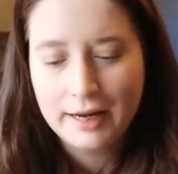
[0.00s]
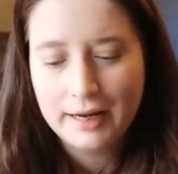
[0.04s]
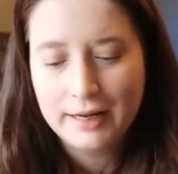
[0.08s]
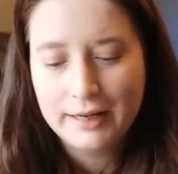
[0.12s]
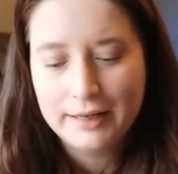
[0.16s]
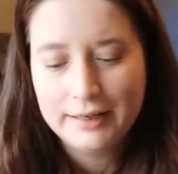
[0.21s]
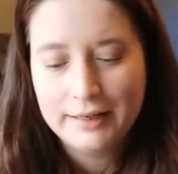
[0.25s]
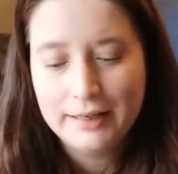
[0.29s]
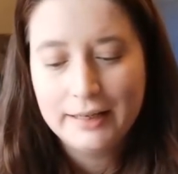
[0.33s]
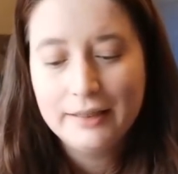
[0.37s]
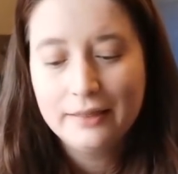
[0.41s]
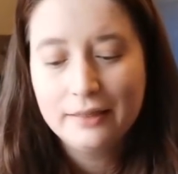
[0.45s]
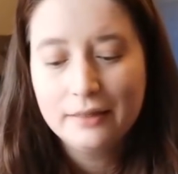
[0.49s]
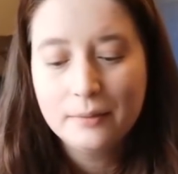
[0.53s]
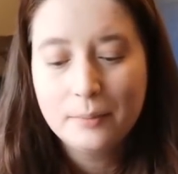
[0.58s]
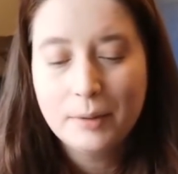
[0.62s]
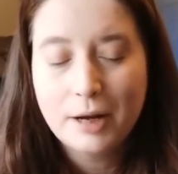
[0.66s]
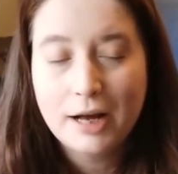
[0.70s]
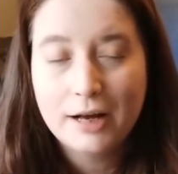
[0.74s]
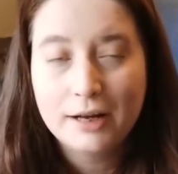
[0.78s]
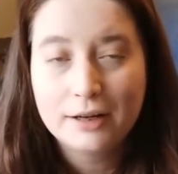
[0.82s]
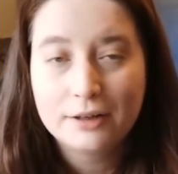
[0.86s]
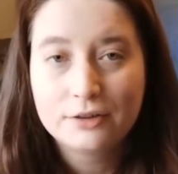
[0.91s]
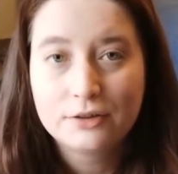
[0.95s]
And in the
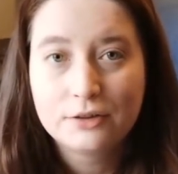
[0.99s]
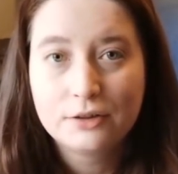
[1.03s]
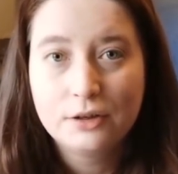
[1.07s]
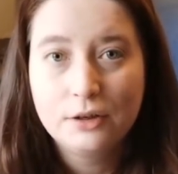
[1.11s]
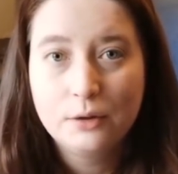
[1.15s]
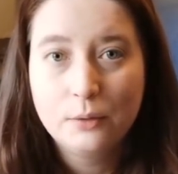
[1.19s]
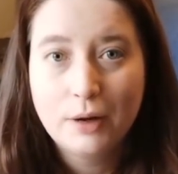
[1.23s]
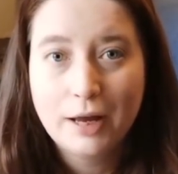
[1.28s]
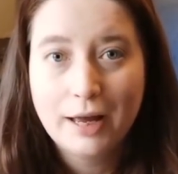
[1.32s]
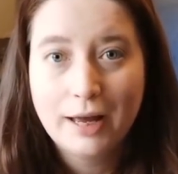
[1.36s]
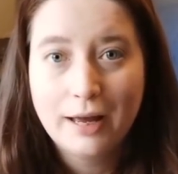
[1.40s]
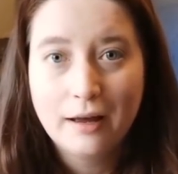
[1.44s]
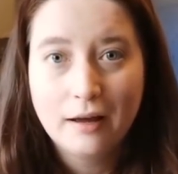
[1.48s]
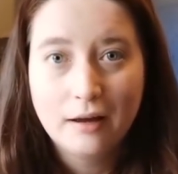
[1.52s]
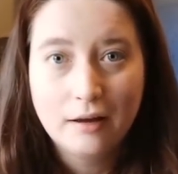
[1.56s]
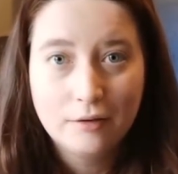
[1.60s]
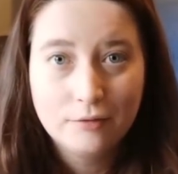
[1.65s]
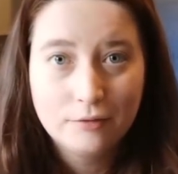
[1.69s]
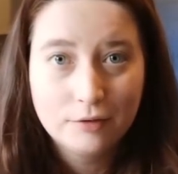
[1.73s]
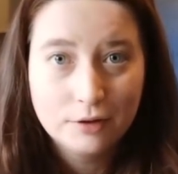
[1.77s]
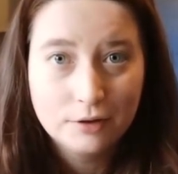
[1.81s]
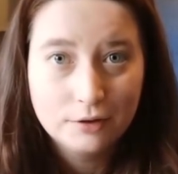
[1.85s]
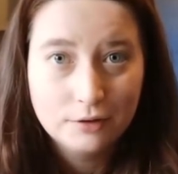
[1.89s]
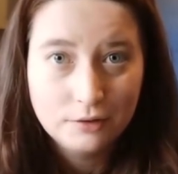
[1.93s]
box you
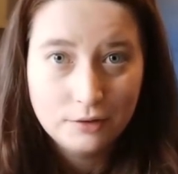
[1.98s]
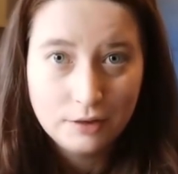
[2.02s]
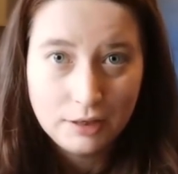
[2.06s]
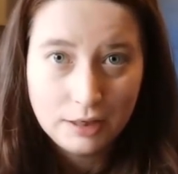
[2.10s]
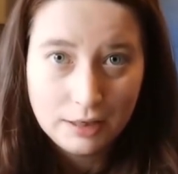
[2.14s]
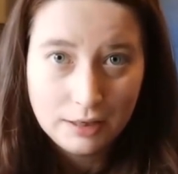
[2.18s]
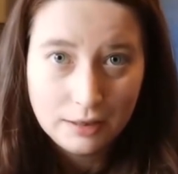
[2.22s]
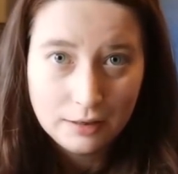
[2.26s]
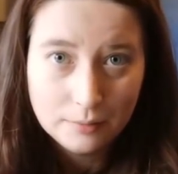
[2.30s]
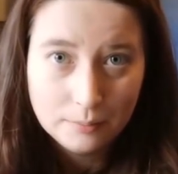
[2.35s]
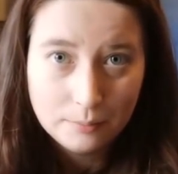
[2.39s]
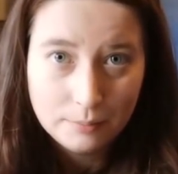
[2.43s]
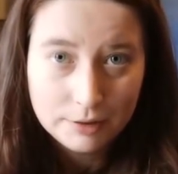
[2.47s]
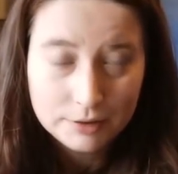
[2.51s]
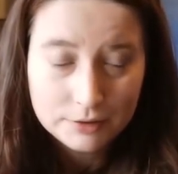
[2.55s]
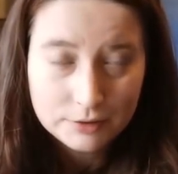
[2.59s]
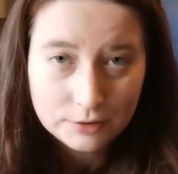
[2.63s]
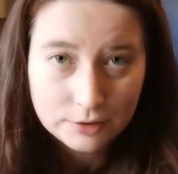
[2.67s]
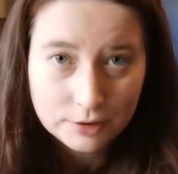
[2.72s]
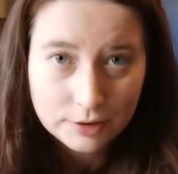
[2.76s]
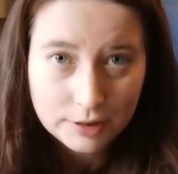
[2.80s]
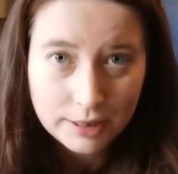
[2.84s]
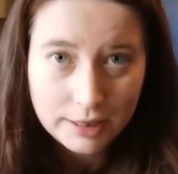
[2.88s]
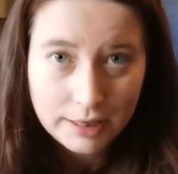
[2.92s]
have the
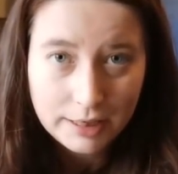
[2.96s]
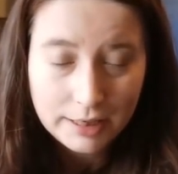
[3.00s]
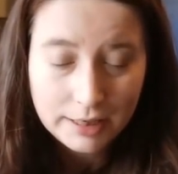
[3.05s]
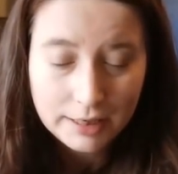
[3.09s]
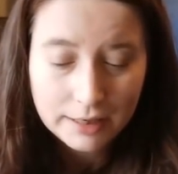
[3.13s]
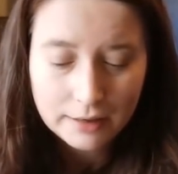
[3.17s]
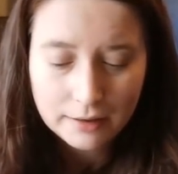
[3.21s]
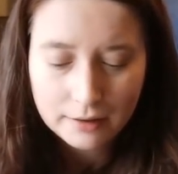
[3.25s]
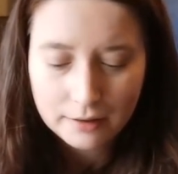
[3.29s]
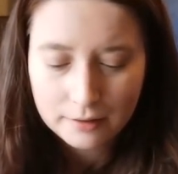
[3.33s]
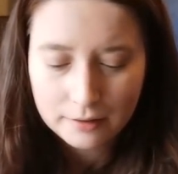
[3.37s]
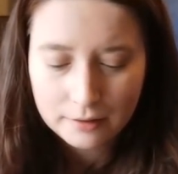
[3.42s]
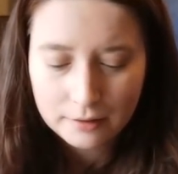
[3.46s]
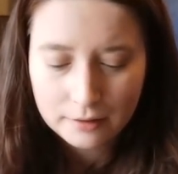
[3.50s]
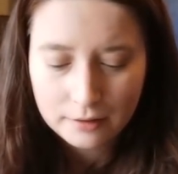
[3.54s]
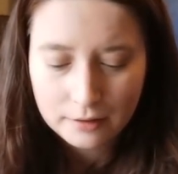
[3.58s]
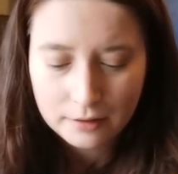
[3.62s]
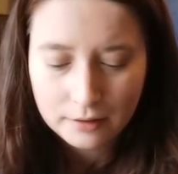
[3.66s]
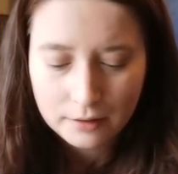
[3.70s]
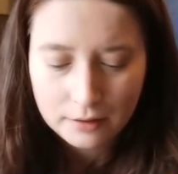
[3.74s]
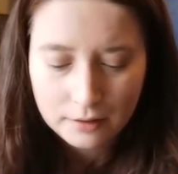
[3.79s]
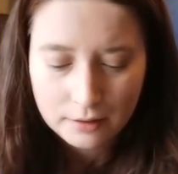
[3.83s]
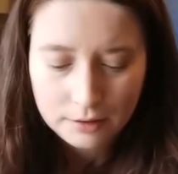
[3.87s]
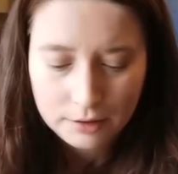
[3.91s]
mystery
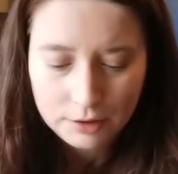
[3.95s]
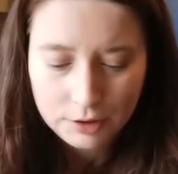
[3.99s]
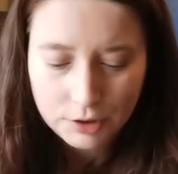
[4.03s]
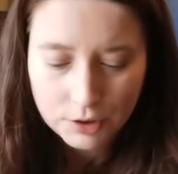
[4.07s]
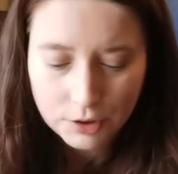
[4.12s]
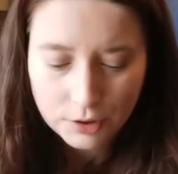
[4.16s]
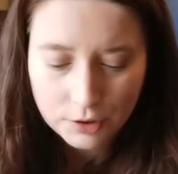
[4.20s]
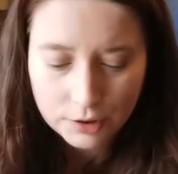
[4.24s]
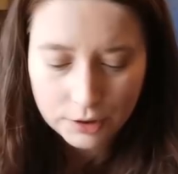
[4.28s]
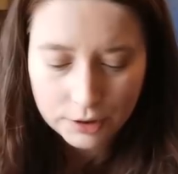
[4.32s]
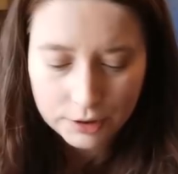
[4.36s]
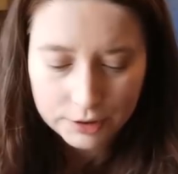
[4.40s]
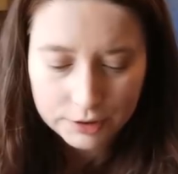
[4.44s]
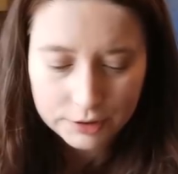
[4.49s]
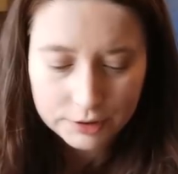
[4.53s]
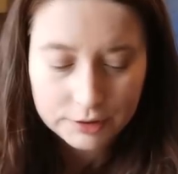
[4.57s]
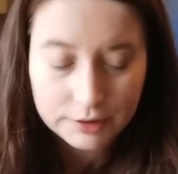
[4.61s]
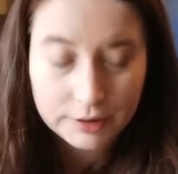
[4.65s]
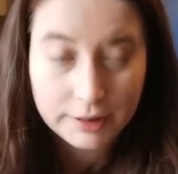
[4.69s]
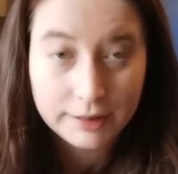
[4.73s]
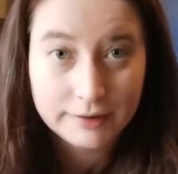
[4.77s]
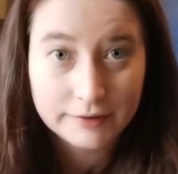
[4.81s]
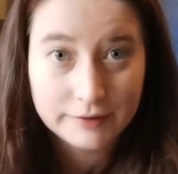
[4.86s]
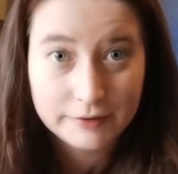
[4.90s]

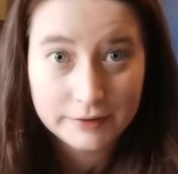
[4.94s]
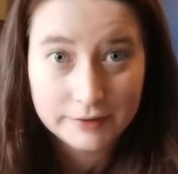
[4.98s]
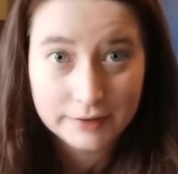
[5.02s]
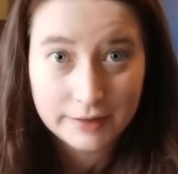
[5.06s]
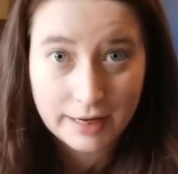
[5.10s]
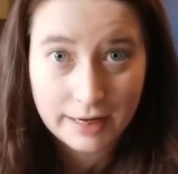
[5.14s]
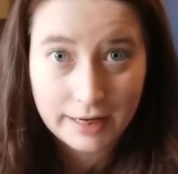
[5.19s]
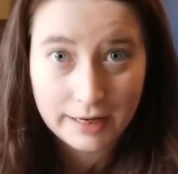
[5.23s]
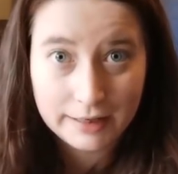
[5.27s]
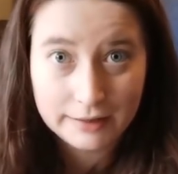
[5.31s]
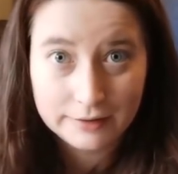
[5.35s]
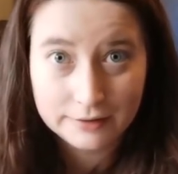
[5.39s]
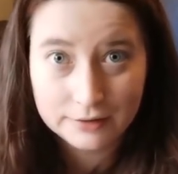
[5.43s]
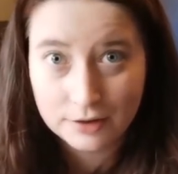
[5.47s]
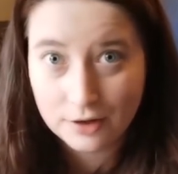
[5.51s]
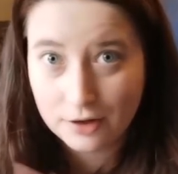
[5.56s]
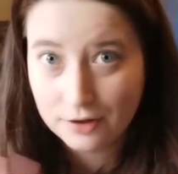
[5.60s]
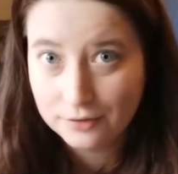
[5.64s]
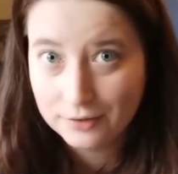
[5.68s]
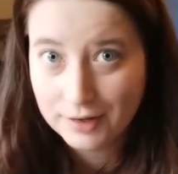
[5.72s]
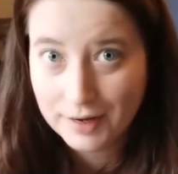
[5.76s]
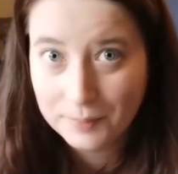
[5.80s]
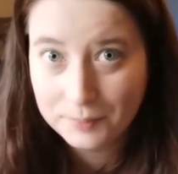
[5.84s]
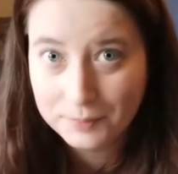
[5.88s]
yarn, like the skeins
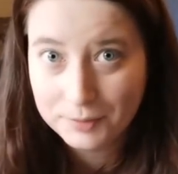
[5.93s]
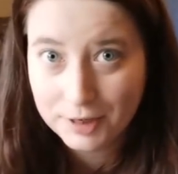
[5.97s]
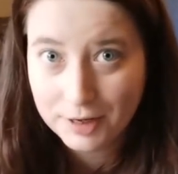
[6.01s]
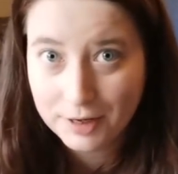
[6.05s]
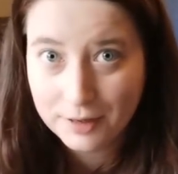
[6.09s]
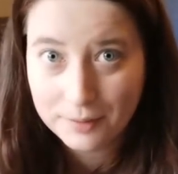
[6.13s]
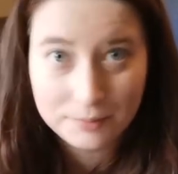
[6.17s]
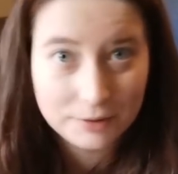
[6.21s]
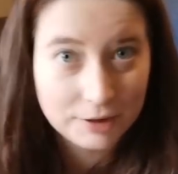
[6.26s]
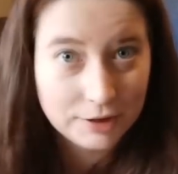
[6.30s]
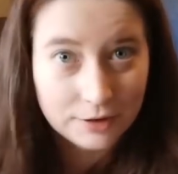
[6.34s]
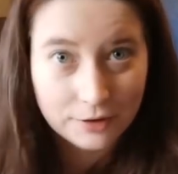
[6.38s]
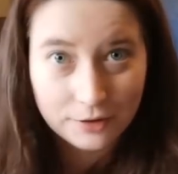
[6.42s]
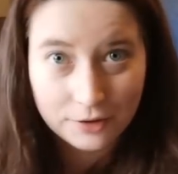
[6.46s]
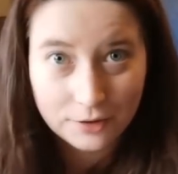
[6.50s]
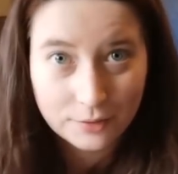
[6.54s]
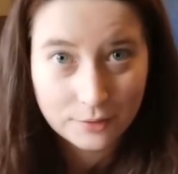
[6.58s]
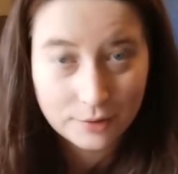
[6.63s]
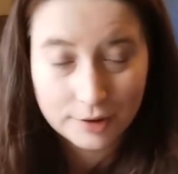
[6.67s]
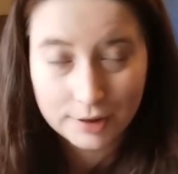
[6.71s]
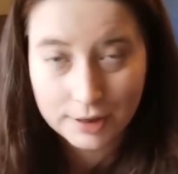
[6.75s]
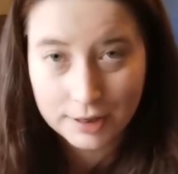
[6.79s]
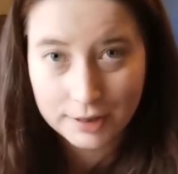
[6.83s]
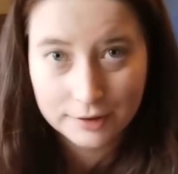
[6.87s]
all wrapped up. You don't
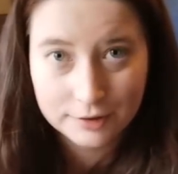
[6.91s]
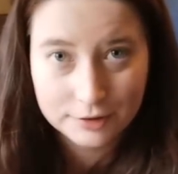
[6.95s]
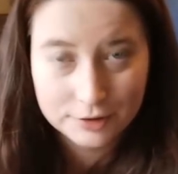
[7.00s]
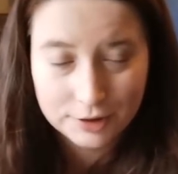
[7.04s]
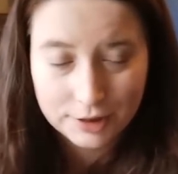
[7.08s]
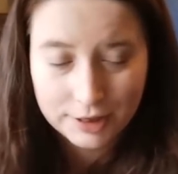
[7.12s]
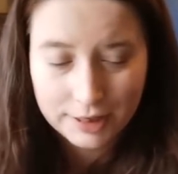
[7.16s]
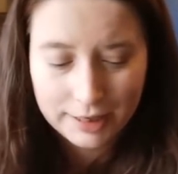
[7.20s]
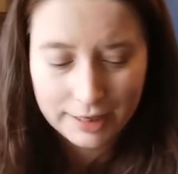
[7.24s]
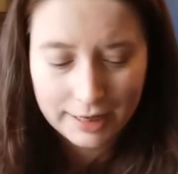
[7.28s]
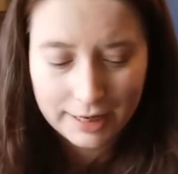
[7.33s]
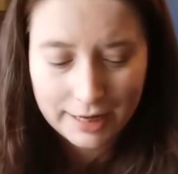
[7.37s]
know what colors you're